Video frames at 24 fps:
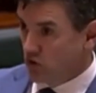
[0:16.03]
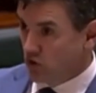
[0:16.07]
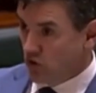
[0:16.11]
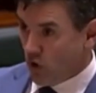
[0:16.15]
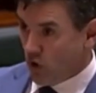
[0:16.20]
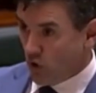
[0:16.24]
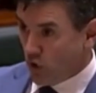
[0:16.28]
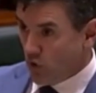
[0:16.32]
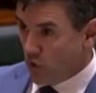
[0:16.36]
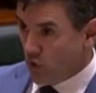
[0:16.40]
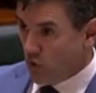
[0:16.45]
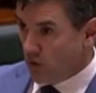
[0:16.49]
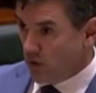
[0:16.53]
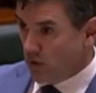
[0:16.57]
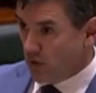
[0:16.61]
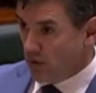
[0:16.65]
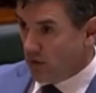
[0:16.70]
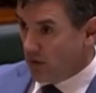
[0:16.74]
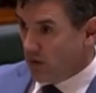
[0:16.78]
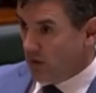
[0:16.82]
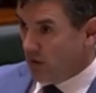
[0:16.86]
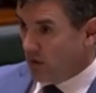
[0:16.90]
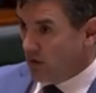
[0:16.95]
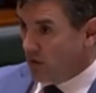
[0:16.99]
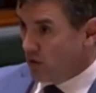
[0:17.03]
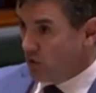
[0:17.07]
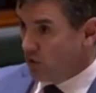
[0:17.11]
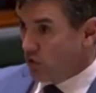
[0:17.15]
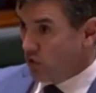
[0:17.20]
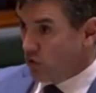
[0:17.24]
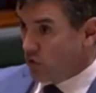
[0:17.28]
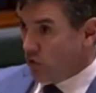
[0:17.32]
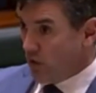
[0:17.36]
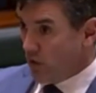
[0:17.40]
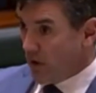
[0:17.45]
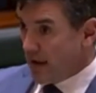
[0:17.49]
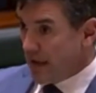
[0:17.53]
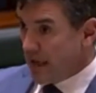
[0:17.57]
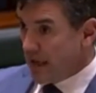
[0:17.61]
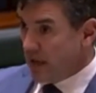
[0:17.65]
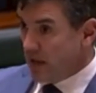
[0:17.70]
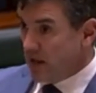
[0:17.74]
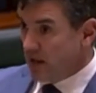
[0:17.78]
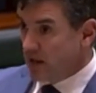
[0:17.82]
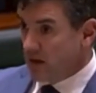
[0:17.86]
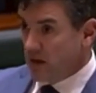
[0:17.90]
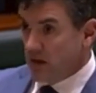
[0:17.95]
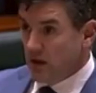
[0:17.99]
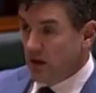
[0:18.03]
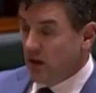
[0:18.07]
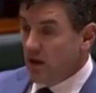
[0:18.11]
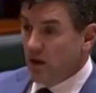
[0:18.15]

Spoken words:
two, three,